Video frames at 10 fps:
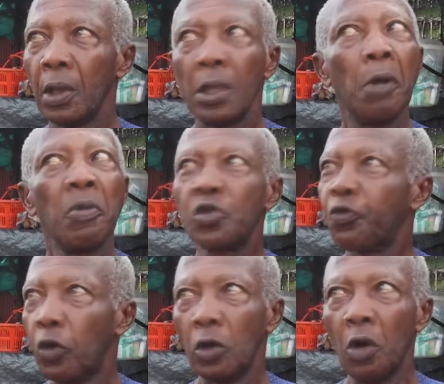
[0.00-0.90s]
they
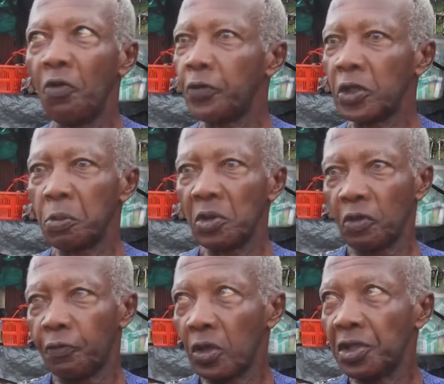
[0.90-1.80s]
will finish most
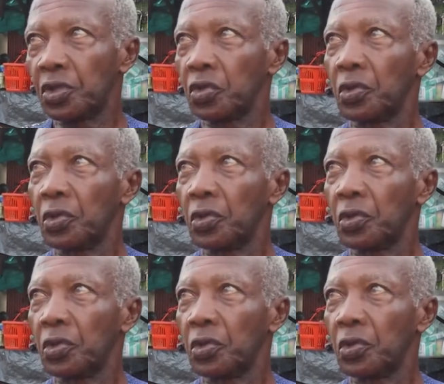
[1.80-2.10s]
of all these